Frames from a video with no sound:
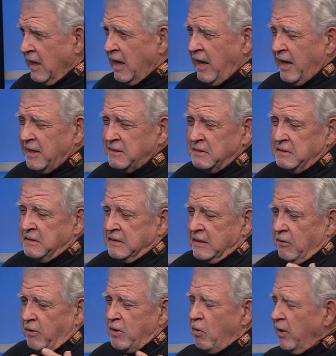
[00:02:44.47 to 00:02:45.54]
and
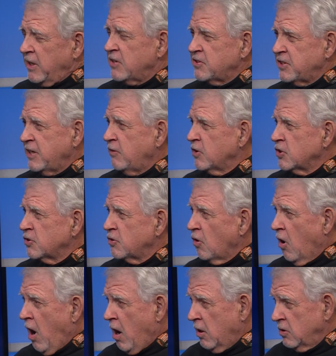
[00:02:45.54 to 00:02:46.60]
we want to see the
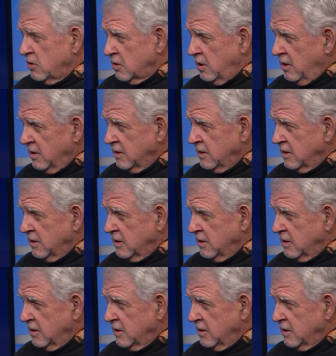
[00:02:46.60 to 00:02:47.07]
stars